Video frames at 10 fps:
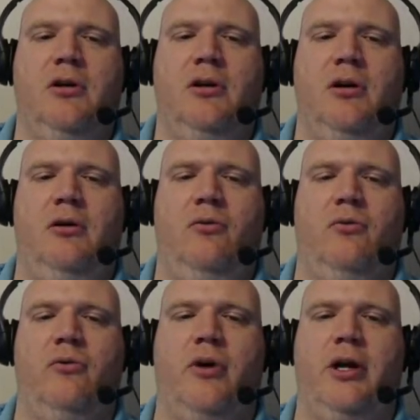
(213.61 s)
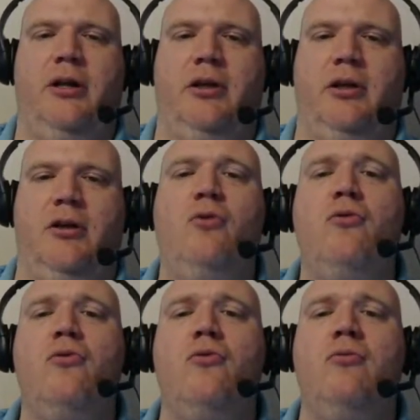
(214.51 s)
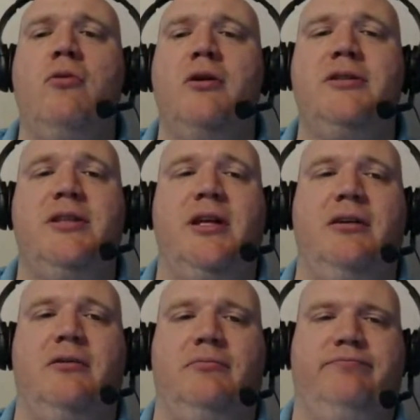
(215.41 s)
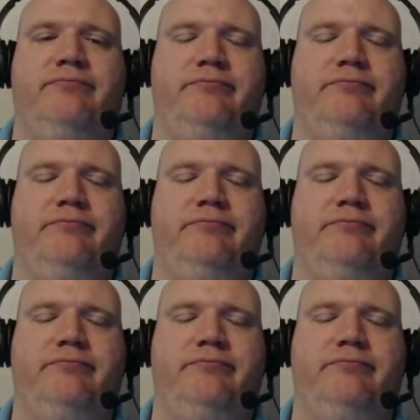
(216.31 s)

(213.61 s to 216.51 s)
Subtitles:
Alrighty then. Alrighty then.